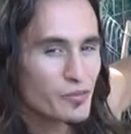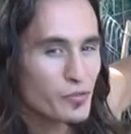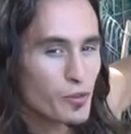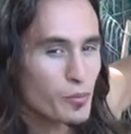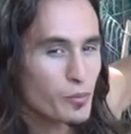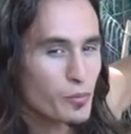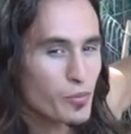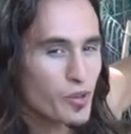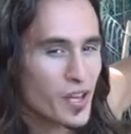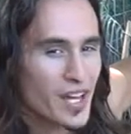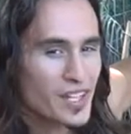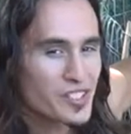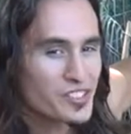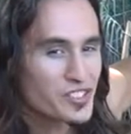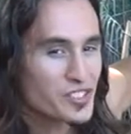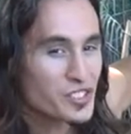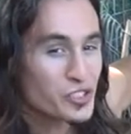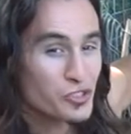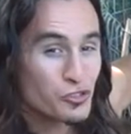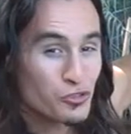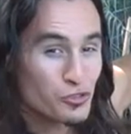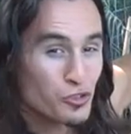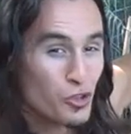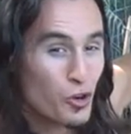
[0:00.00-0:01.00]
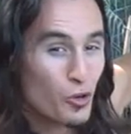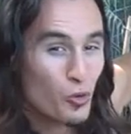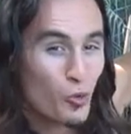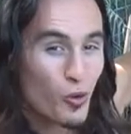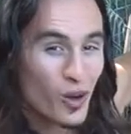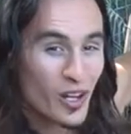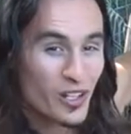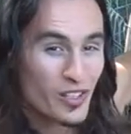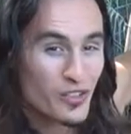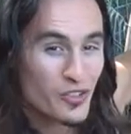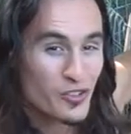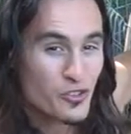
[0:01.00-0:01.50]
from plants that you don't
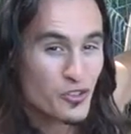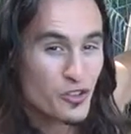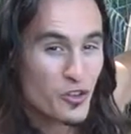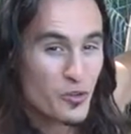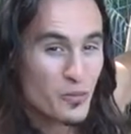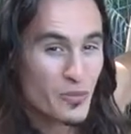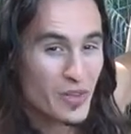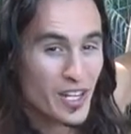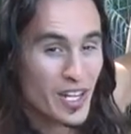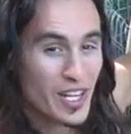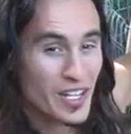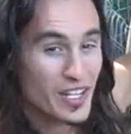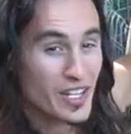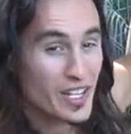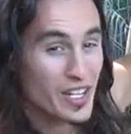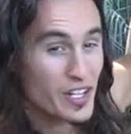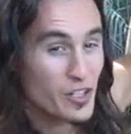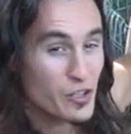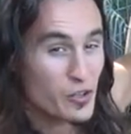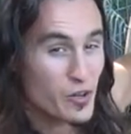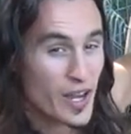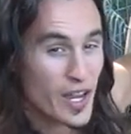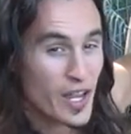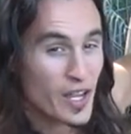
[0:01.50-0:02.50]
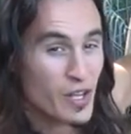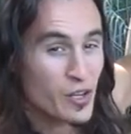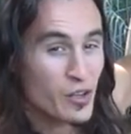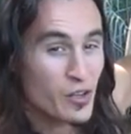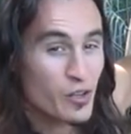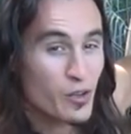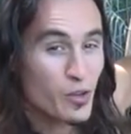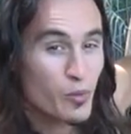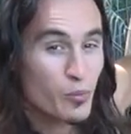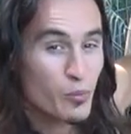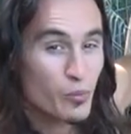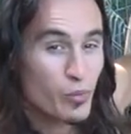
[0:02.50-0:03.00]
want to germinate in your end
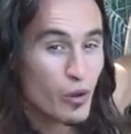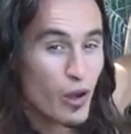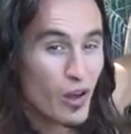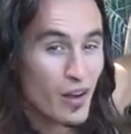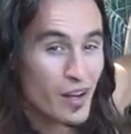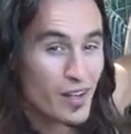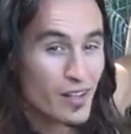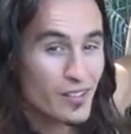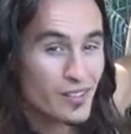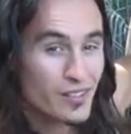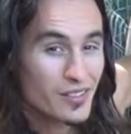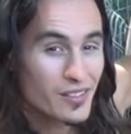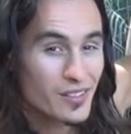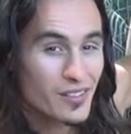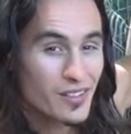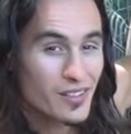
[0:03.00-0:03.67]
product.